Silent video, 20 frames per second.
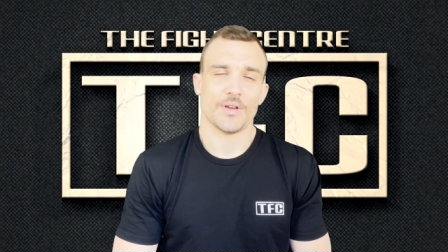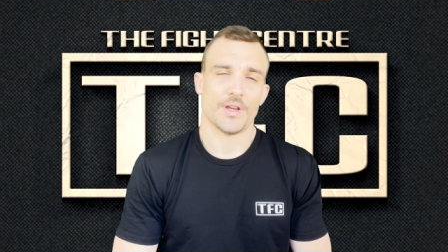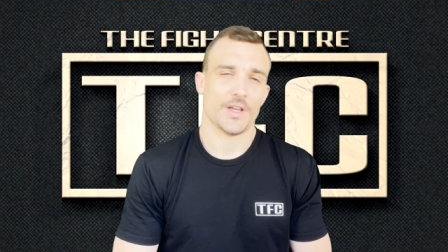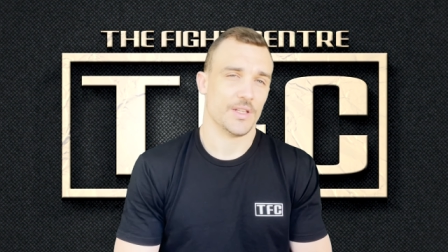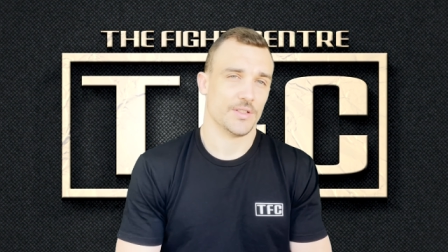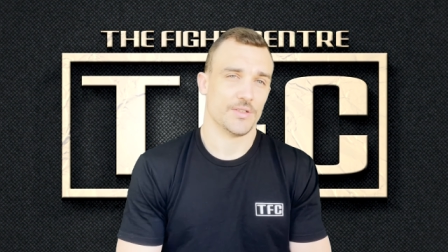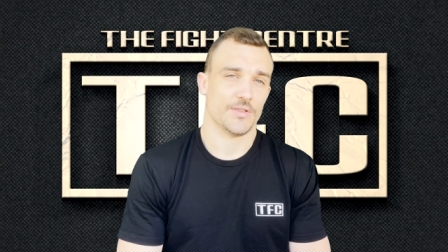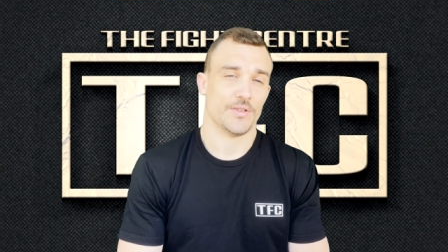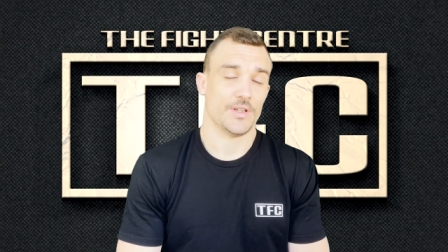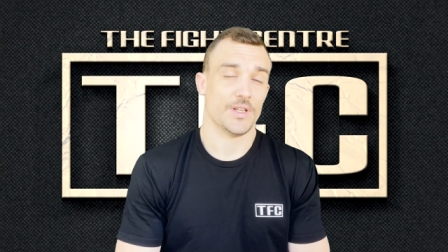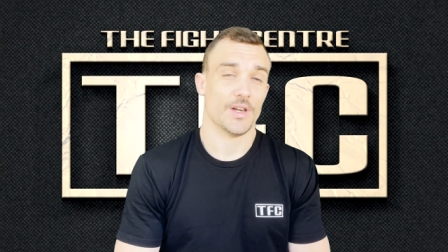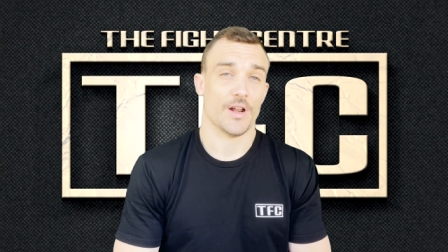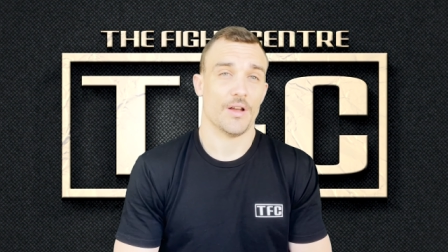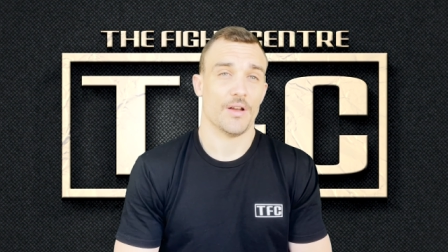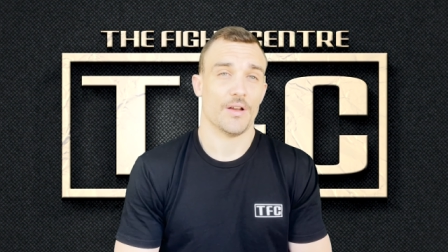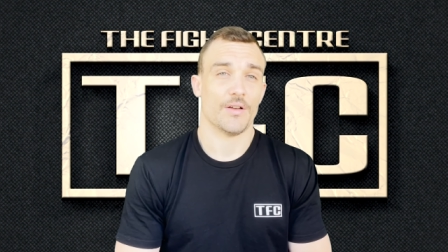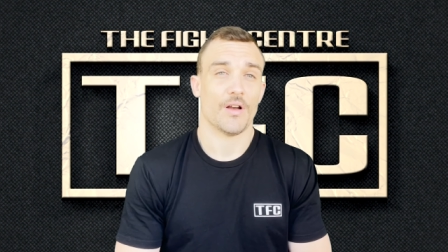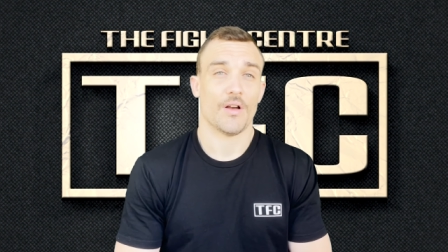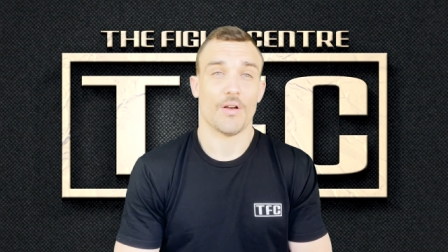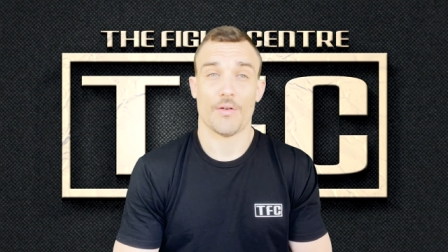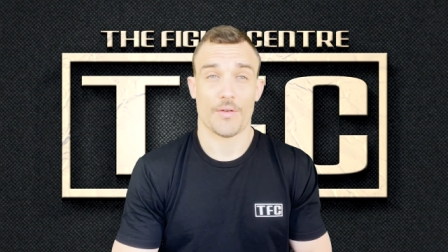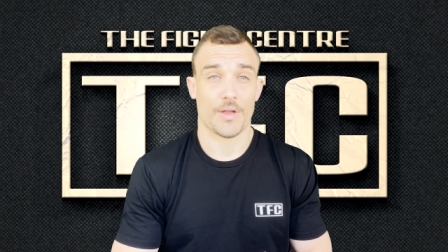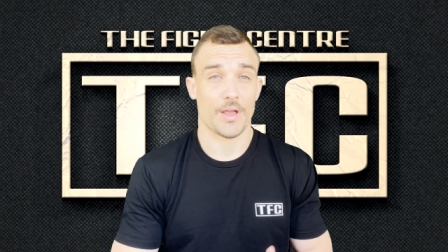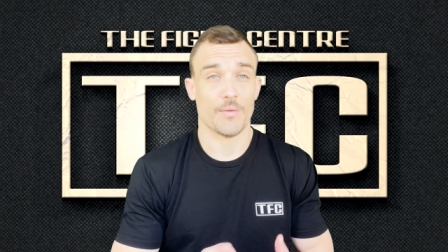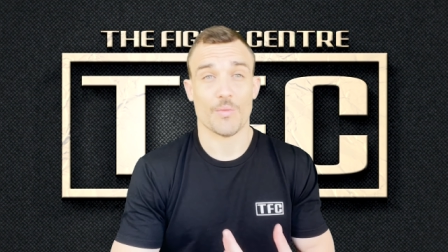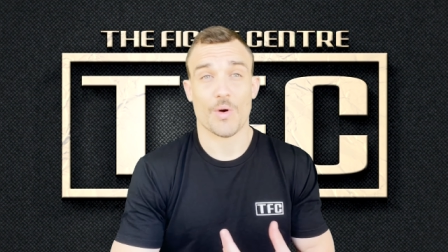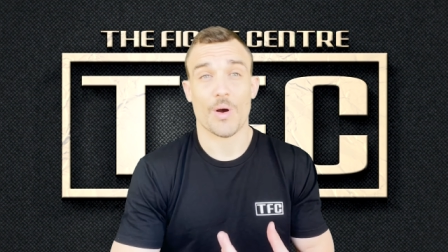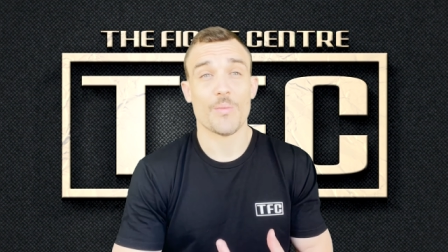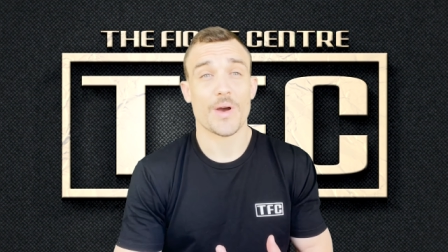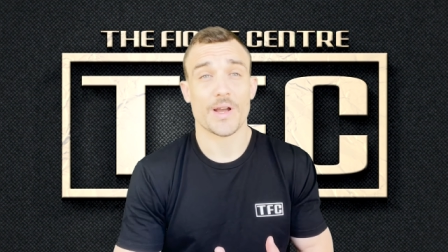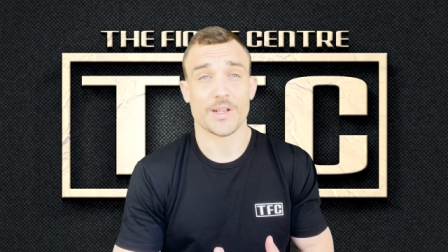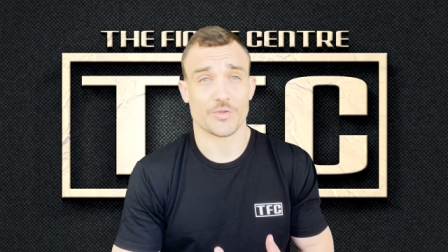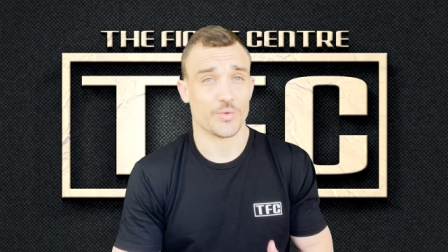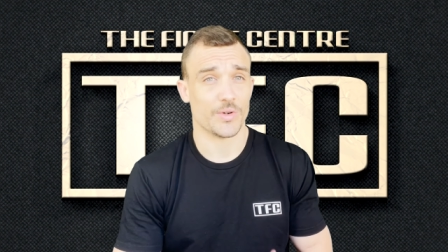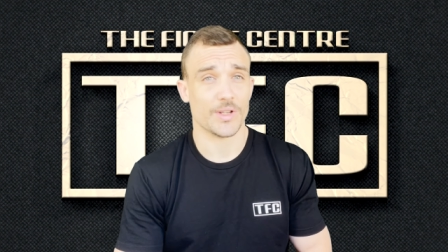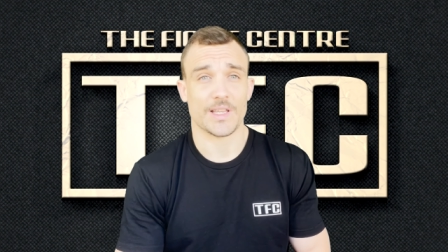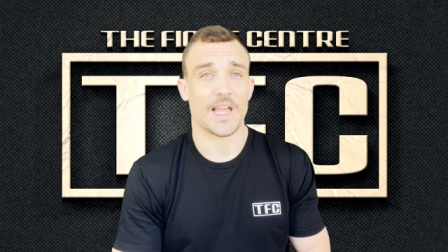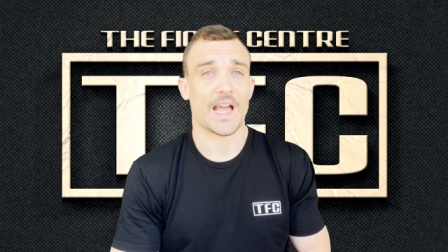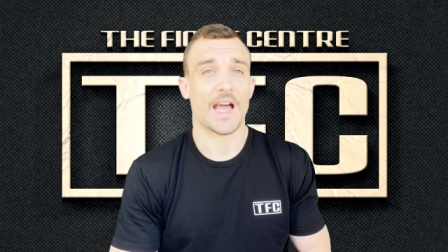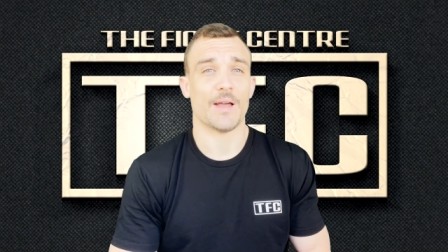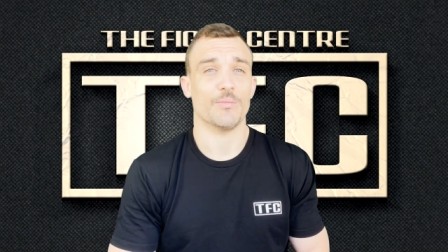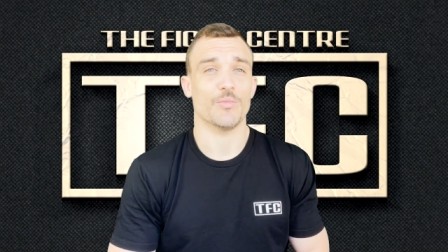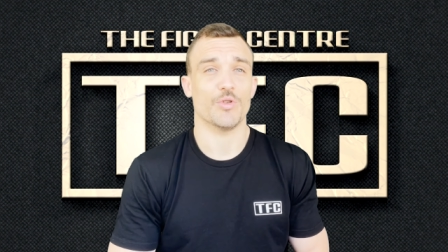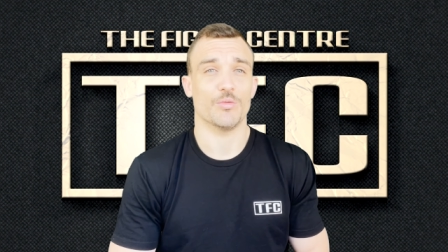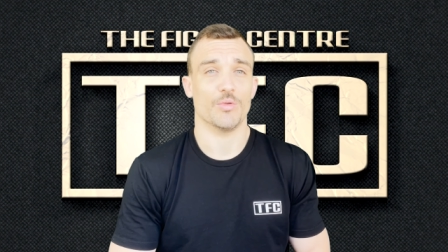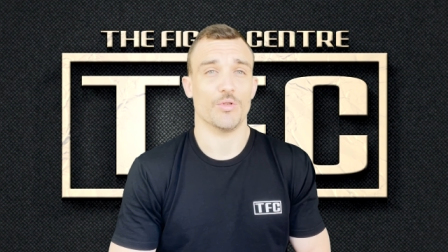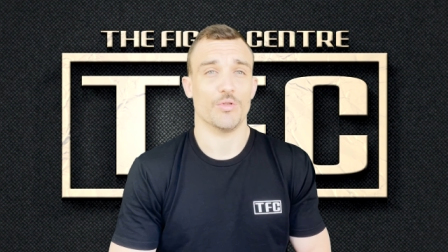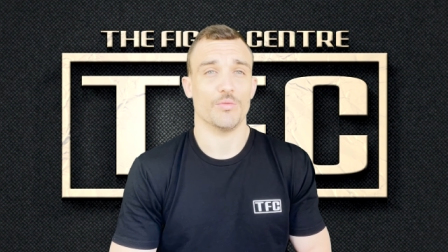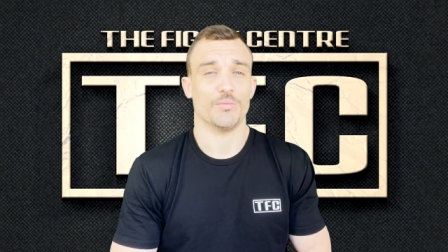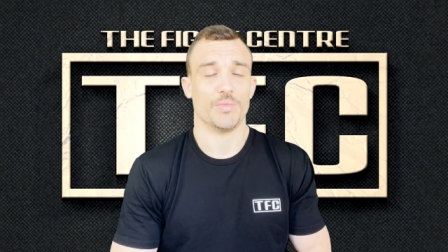is, in one way, it's really admirable,